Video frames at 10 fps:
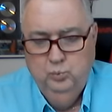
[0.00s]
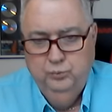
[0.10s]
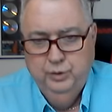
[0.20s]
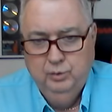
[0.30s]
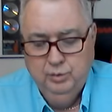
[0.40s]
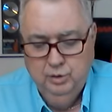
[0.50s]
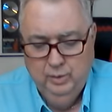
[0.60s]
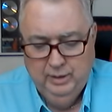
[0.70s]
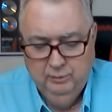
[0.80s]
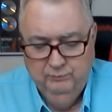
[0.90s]
they're going to go
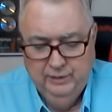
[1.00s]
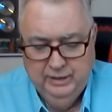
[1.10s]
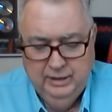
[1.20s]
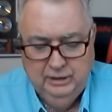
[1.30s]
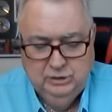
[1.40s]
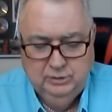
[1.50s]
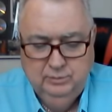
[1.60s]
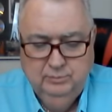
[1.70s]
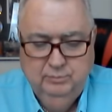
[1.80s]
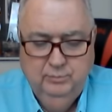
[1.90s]
out on vacation
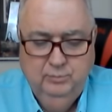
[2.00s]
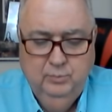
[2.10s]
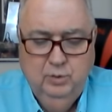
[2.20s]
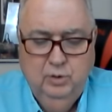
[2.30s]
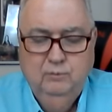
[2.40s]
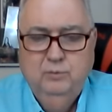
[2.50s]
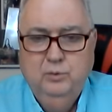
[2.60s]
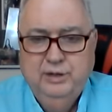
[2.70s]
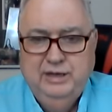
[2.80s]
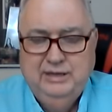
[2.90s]
for
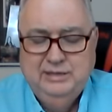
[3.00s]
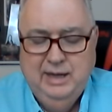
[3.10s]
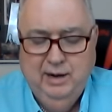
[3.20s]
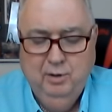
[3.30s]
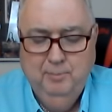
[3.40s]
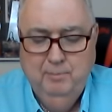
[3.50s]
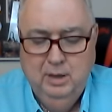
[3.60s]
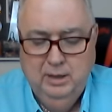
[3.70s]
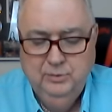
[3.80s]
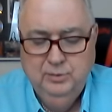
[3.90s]
the entire
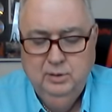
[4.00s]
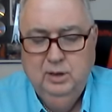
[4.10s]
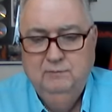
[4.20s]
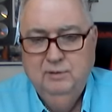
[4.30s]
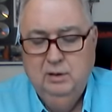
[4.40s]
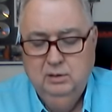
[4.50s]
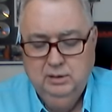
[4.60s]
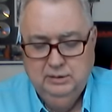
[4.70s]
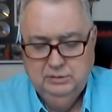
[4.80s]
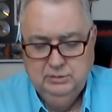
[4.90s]
month of
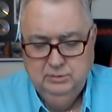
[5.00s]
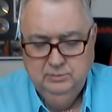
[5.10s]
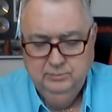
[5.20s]
August.